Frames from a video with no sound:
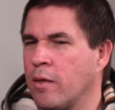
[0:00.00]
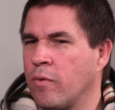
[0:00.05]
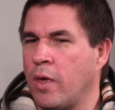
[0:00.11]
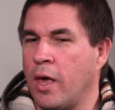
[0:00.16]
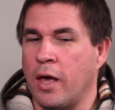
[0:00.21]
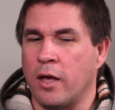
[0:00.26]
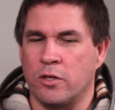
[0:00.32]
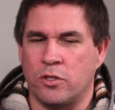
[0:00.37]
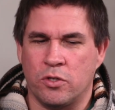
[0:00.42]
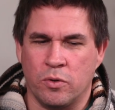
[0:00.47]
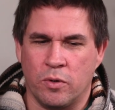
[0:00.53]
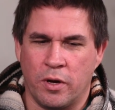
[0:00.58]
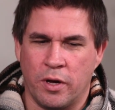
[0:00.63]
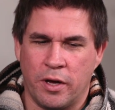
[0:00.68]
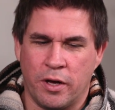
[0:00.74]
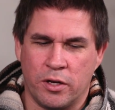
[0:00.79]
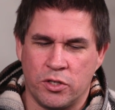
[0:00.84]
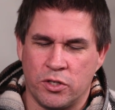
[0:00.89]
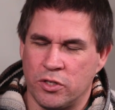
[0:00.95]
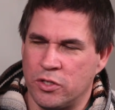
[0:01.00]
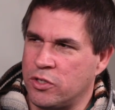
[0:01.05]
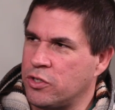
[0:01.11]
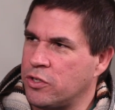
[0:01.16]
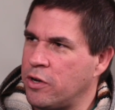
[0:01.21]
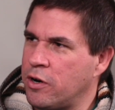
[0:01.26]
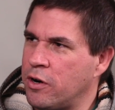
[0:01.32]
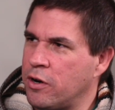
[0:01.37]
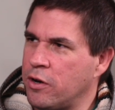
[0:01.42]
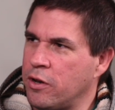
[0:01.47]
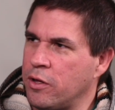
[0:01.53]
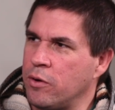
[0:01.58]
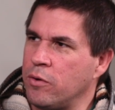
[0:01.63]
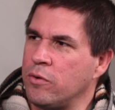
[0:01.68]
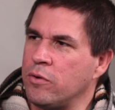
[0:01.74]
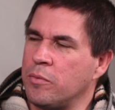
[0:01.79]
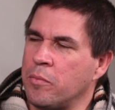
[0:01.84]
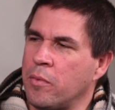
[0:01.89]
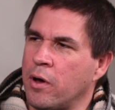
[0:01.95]
Yeah, so I actually started
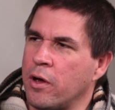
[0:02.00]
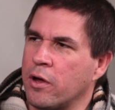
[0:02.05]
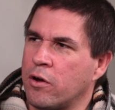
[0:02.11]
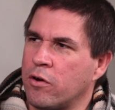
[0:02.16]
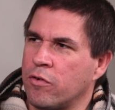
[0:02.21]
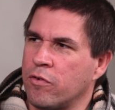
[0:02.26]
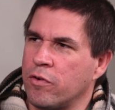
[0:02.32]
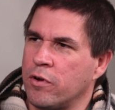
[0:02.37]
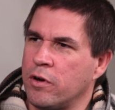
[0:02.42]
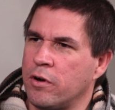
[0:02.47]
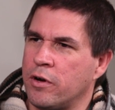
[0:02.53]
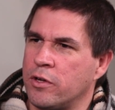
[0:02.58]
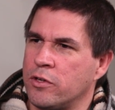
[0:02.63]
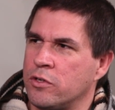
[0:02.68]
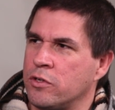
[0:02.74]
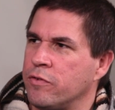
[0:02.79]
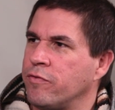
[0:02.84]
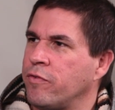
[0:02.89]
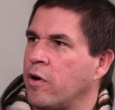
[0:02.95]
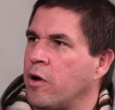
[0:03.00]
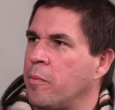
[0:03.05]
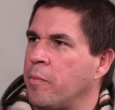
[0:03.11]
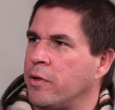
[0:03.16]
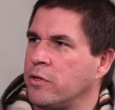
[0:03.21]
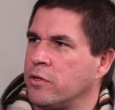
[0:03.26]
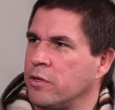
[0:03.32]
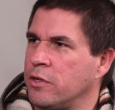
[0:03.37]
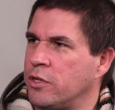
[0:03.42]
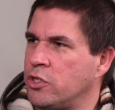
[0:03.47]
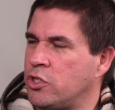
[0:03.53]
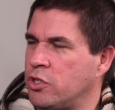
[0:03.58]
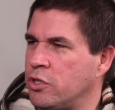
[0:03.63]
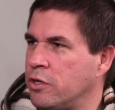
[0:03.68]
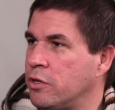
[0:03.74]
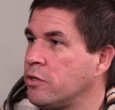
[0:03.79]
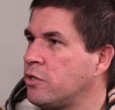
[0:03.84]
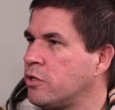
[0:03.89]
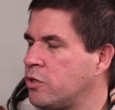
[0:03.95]
out my career as an environmental
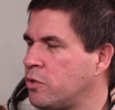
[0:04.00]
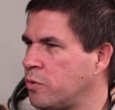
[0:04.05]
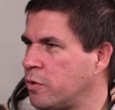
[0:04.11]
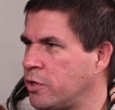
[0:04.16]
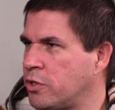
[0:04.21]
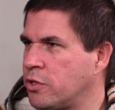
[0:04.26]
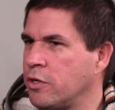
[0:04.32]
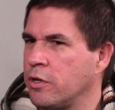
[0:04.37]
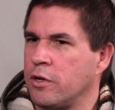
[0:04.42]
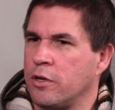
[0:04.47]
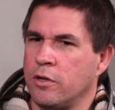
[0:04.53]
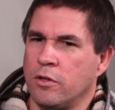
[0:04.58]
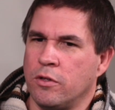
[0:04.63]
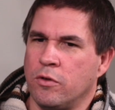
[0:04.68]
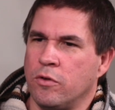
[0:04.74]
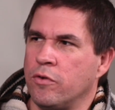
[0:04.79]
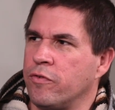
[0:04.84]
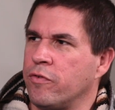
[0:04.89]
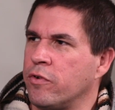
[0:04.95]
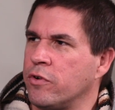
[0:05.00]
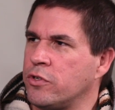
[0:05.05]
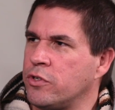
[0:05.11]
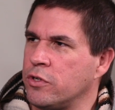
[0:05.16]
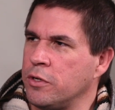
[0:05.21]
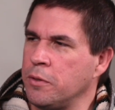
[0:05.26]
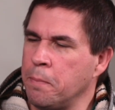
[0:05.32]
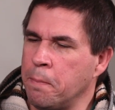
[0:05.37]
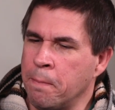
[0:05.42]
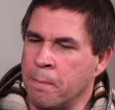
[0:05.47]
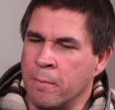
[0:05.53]
engineer. So that's what I studied in university.